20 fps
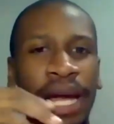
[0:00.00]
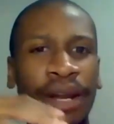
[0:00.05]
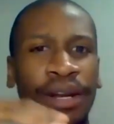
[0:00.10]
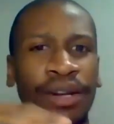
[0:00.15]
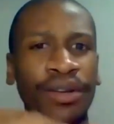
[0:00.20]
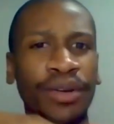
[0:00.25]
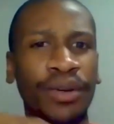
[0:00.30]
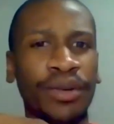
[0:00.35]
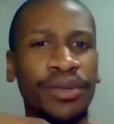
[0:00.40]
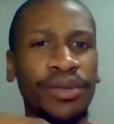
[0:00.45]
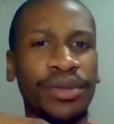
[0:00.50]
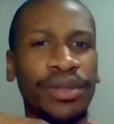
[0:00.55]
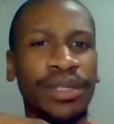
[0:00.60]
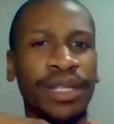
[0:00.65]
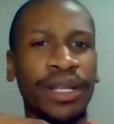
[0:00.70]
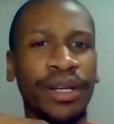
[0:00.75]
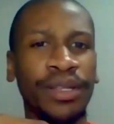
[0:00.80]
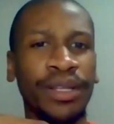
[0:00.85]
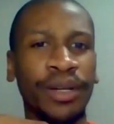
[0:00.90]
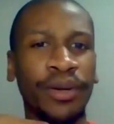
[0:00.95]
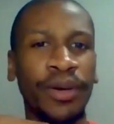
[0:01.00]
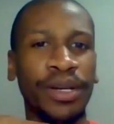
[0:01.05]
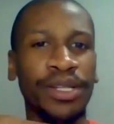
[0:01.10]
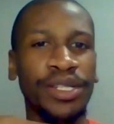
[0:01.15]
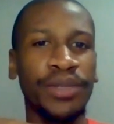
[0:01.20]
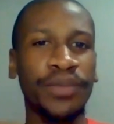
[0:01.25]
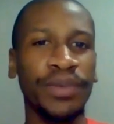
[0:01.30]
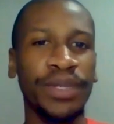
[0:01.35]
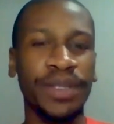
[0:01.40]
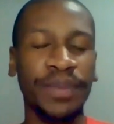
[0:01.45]
don't know who the
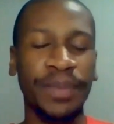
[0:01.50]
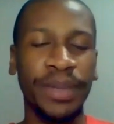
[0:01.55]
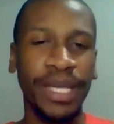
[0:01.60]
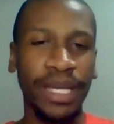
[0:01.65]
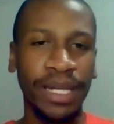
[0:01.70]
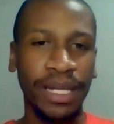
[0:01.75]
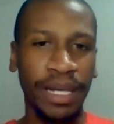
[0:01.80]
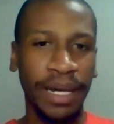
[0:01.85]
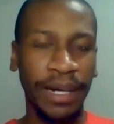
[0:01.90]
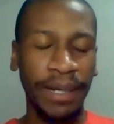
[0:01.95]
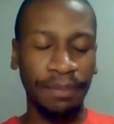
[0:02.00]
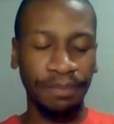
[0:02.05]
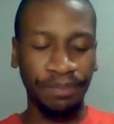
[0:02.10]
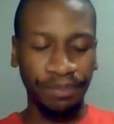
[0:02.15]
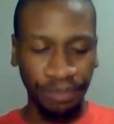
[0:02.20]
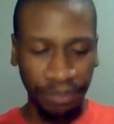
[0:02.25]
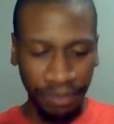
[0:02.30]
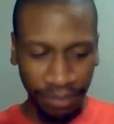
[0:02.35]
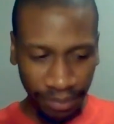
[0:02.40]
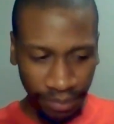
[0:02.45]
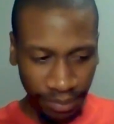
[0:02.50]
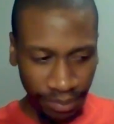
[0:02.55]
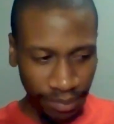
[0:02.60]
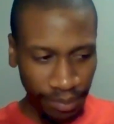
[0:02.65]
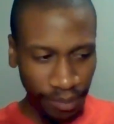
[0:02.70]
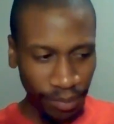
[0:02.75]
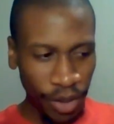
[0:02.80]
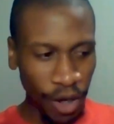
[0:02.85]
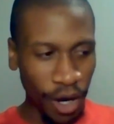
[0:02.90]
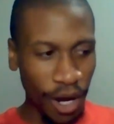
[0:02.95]
question was being
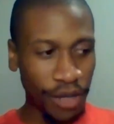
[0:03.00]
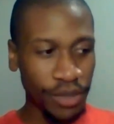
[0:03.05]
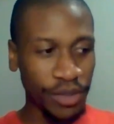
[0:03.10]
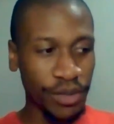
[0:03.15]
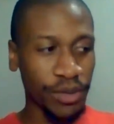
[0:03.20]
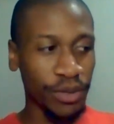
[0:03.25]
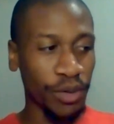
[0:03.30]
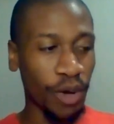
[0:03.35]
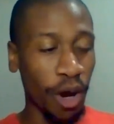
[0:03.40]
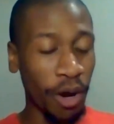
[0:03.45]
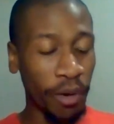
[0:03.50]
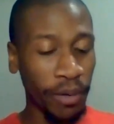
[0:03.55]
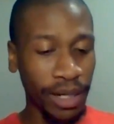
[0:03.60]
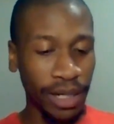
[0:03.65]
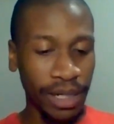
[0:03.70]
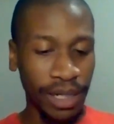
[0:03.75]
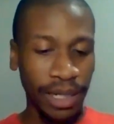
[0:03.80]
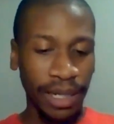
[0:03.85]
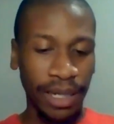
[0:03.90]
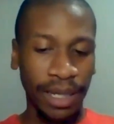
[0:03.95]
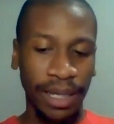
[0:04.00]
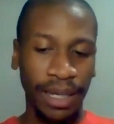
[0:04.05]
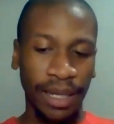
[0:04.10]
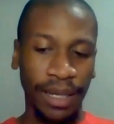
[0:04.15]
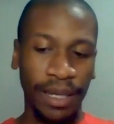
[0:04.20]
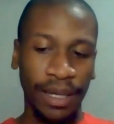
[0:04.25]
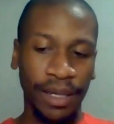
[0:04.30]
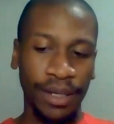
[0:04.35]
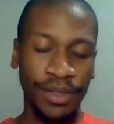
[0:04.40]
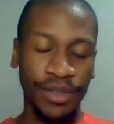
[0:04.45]
asked. Owen,
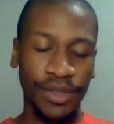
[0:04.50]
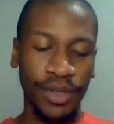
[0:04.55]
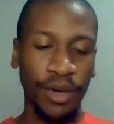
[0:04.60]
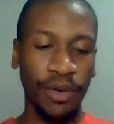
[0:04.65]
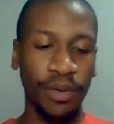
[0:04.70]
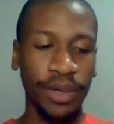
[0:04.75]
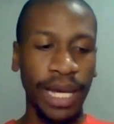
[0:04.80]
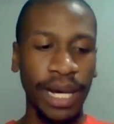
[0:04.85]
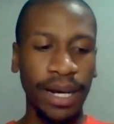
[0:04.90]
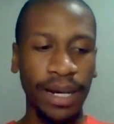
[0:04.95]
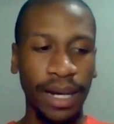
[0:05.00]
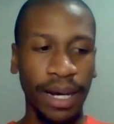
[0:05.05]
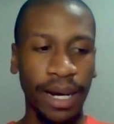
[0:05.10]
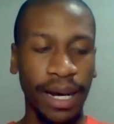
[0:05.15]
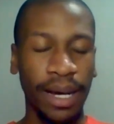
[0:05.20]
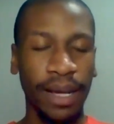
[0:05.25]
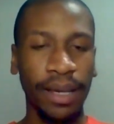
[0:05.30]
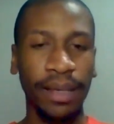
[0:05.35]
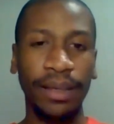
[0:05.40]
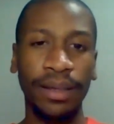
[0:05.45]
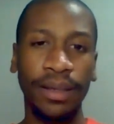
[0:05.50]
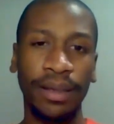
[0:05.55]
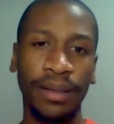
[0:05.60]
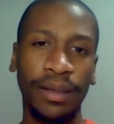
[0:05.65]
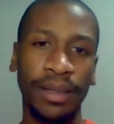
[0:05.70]
so young guy,